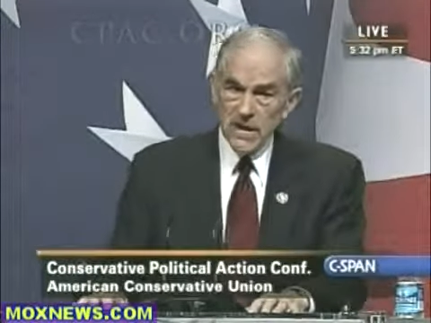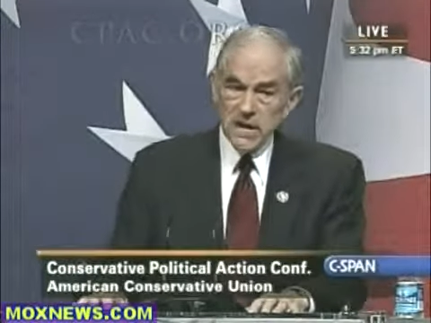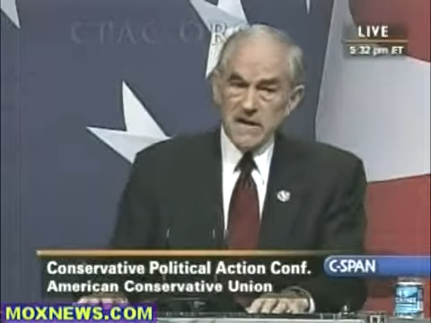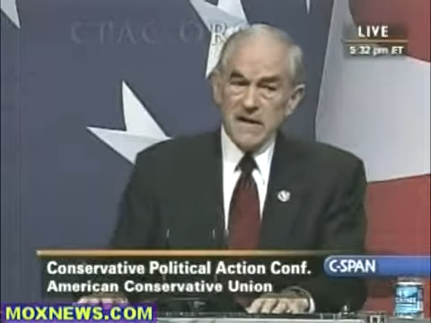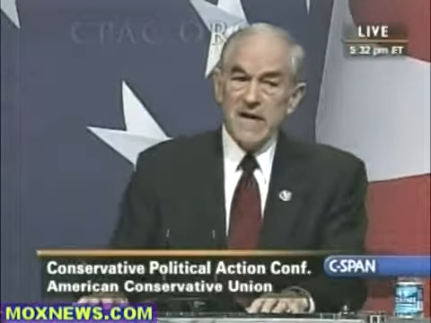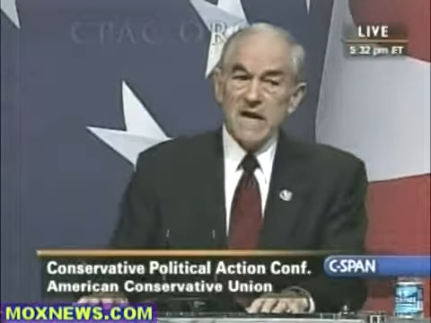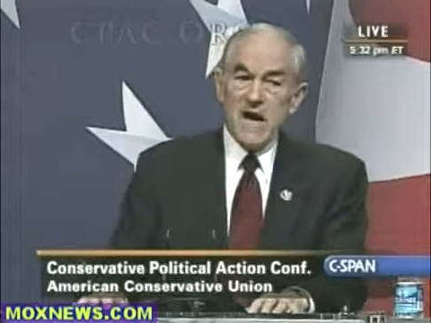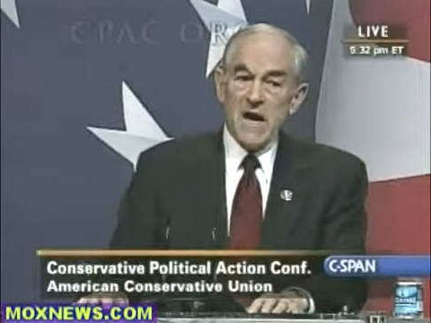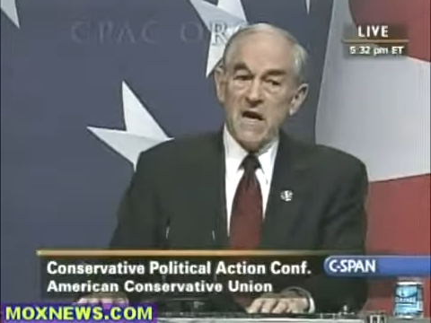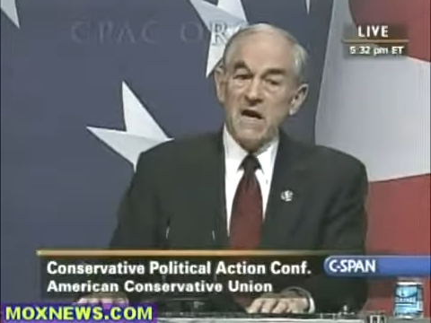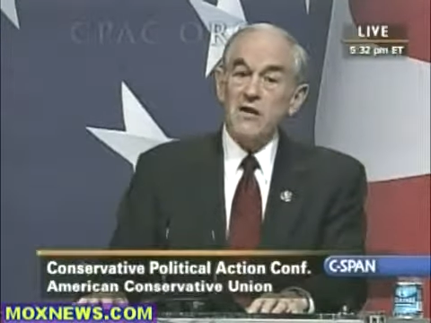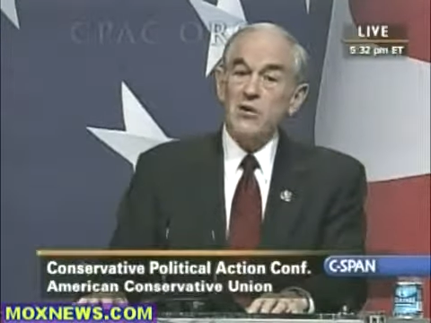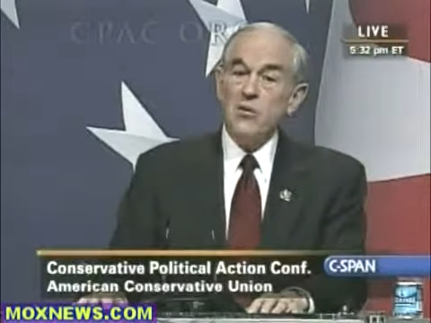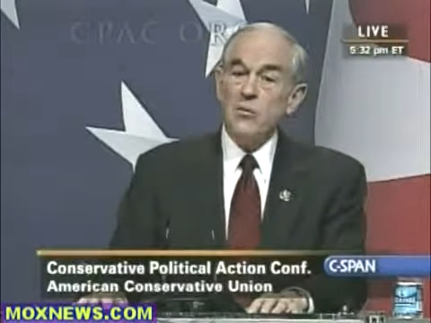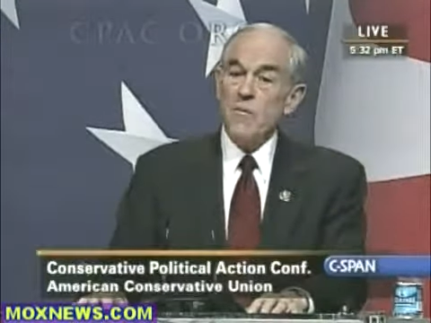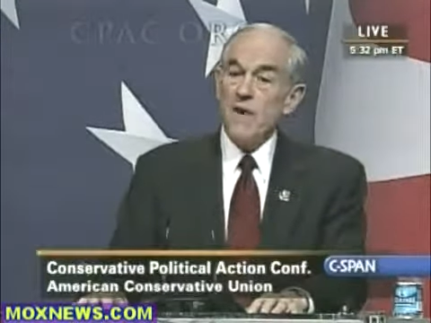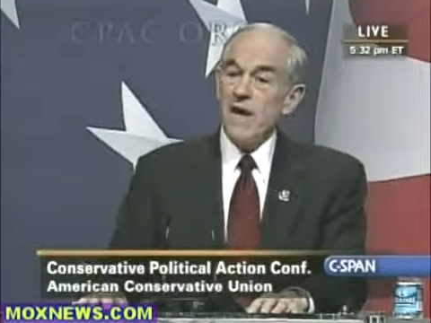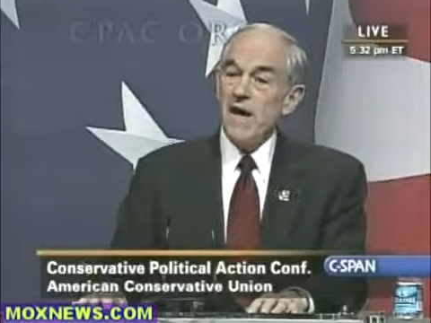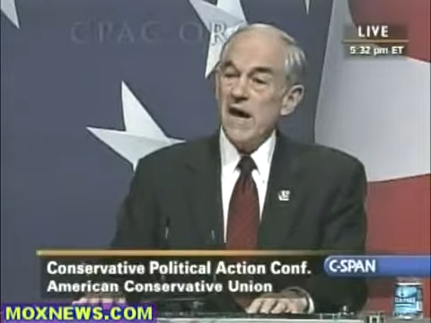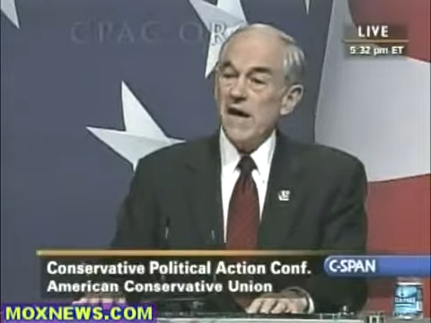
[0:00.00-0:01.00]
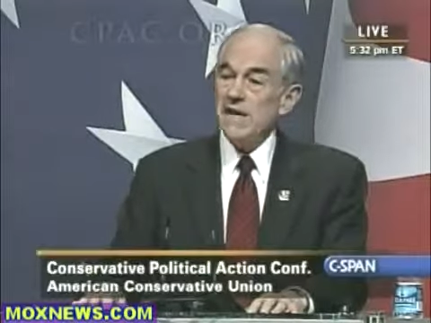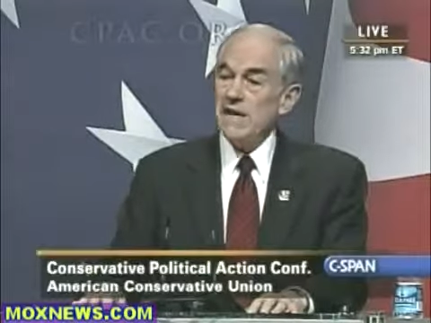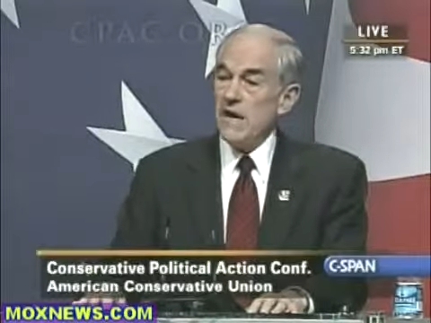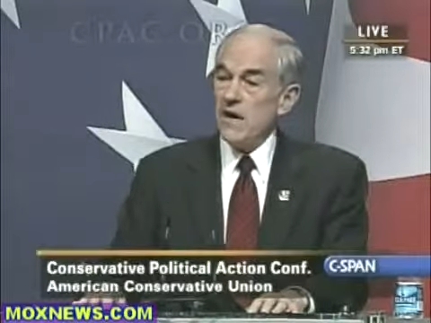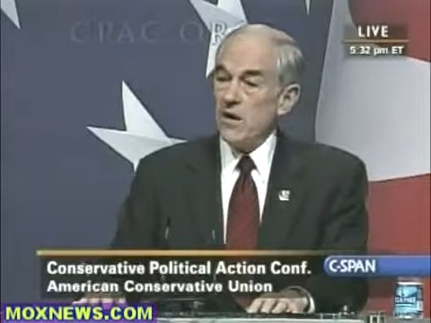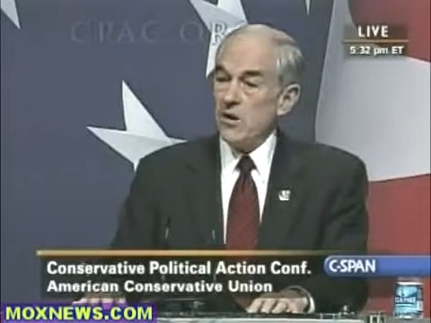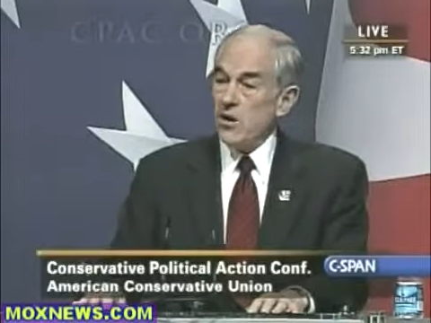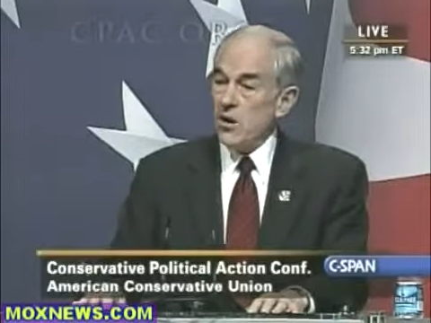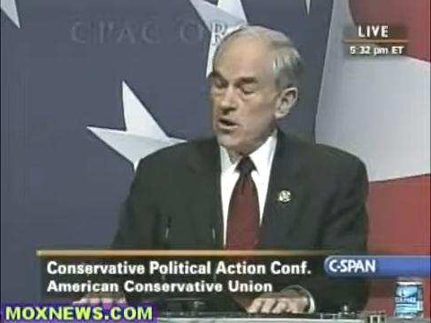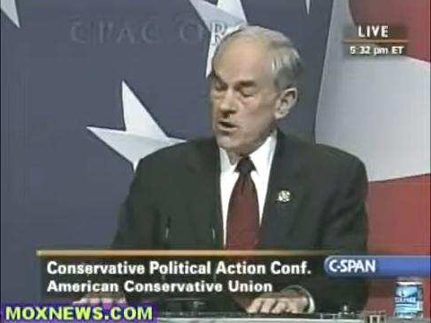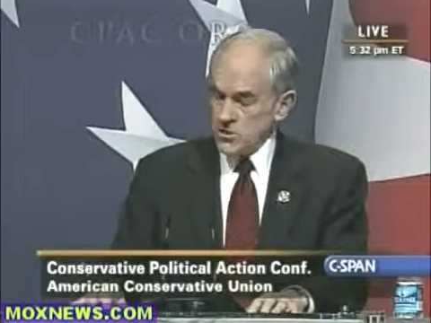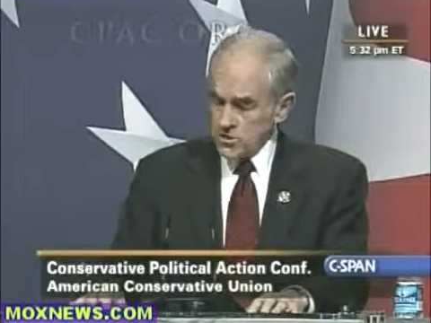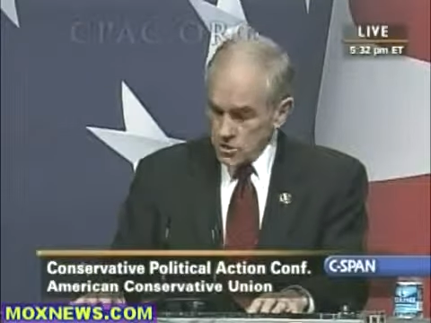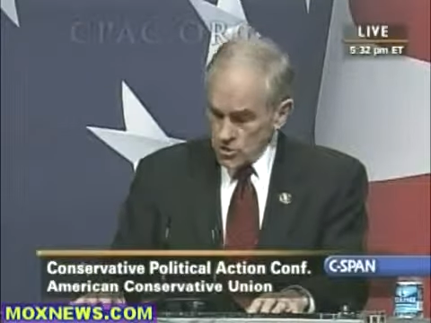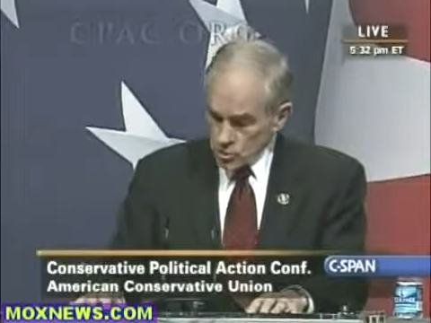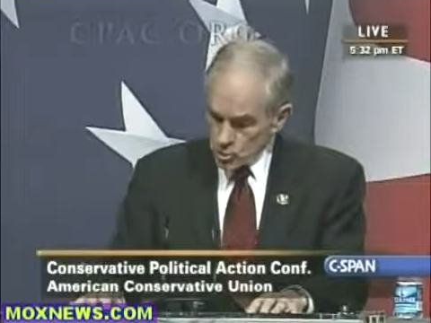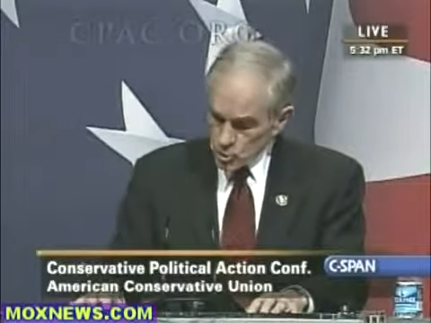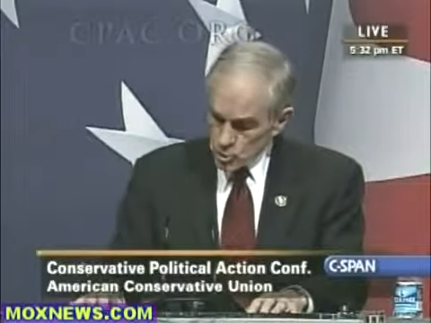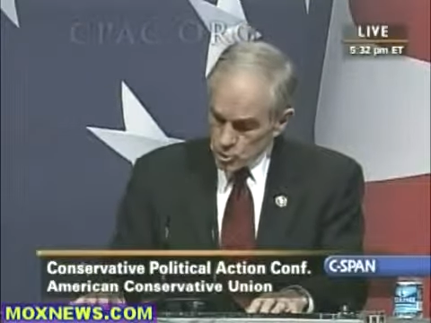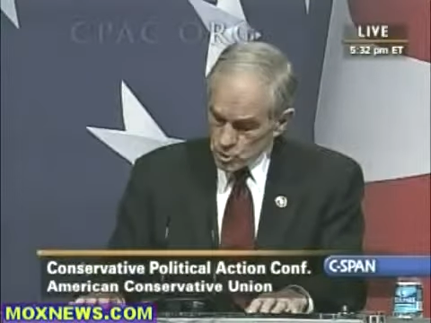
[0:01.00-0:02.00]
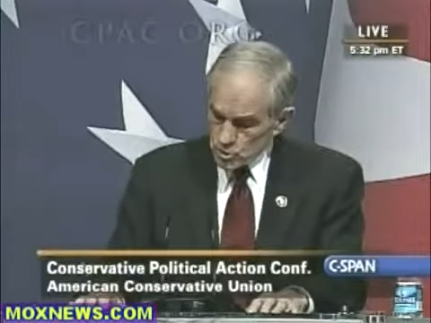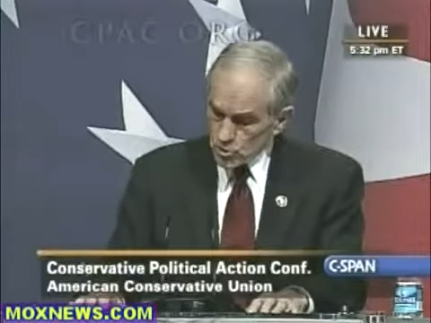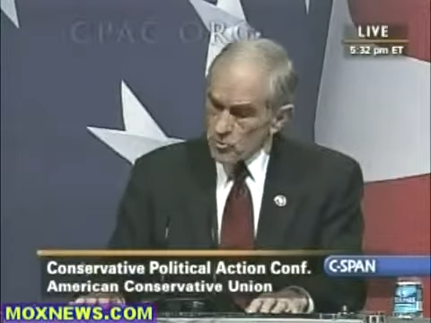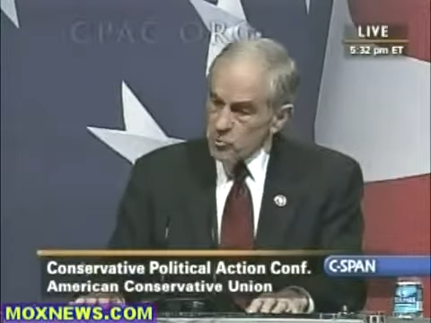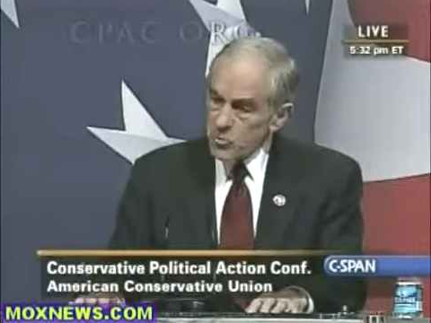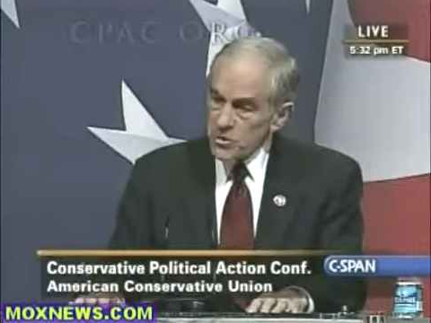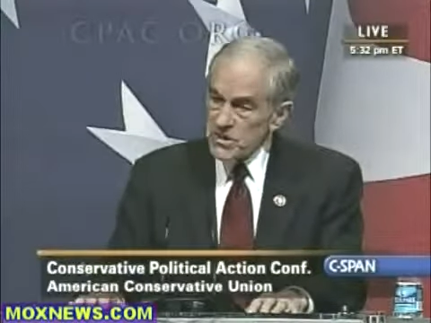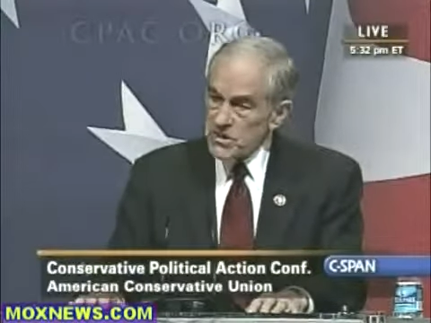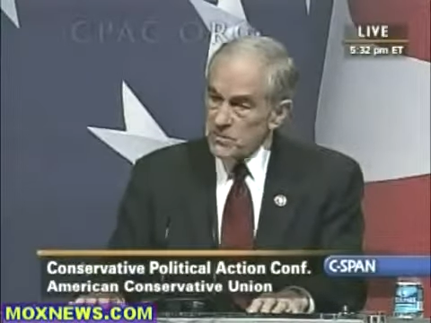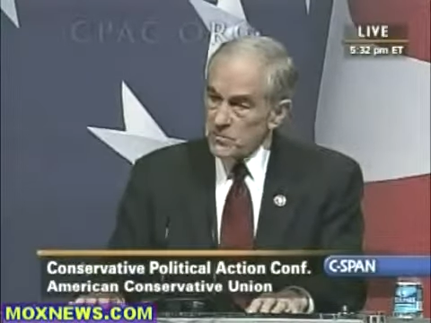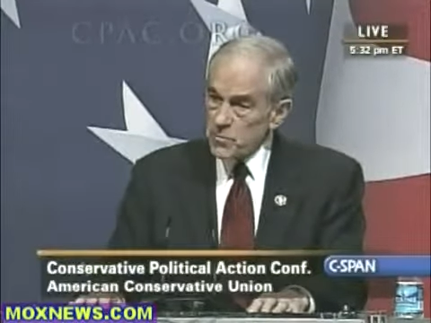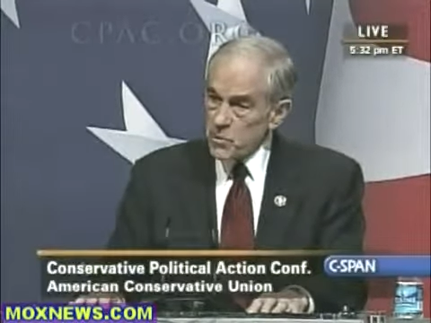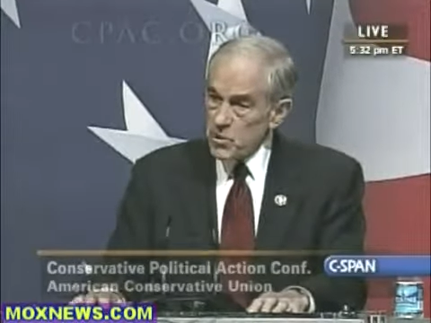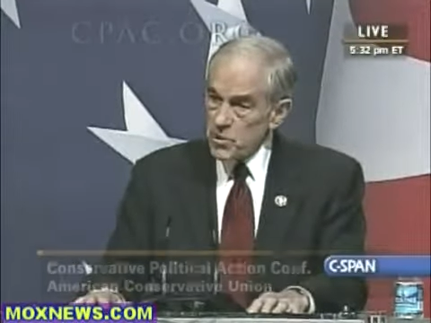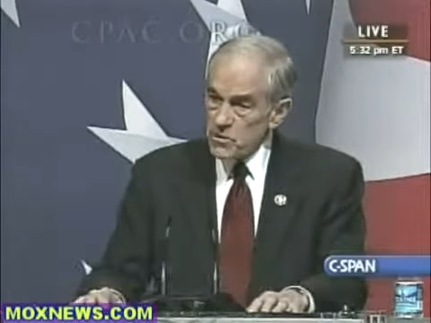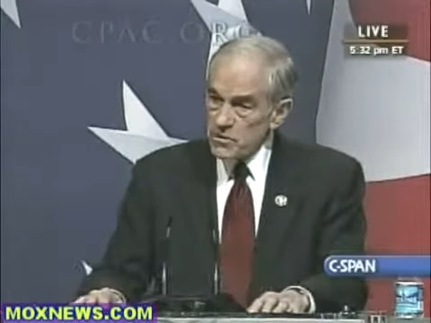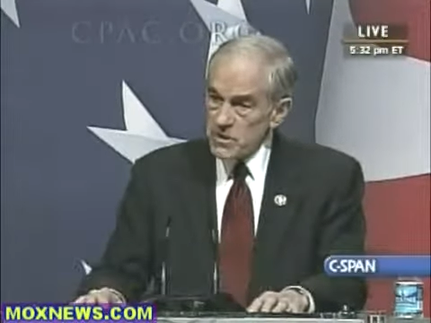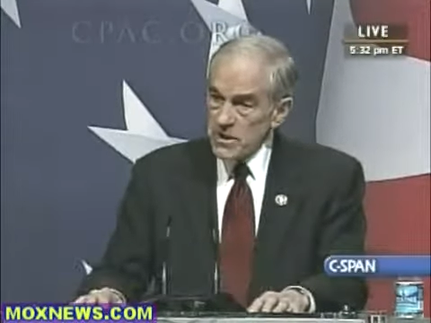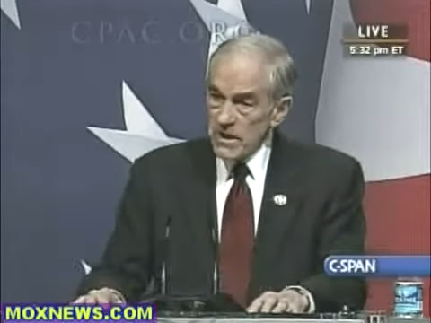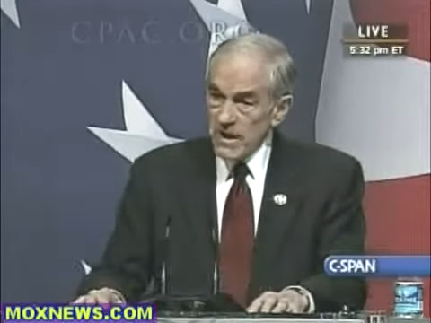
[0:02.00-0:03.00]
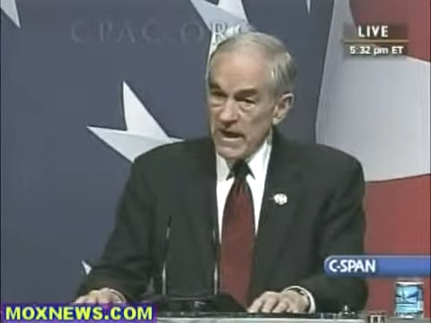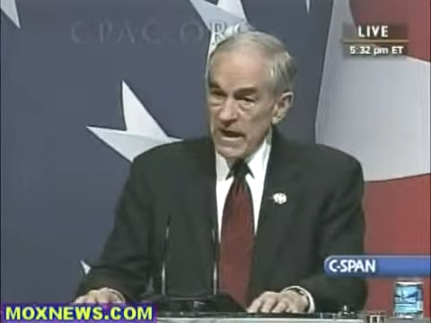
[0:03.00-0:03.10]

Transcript: They undermine our constitutional principles.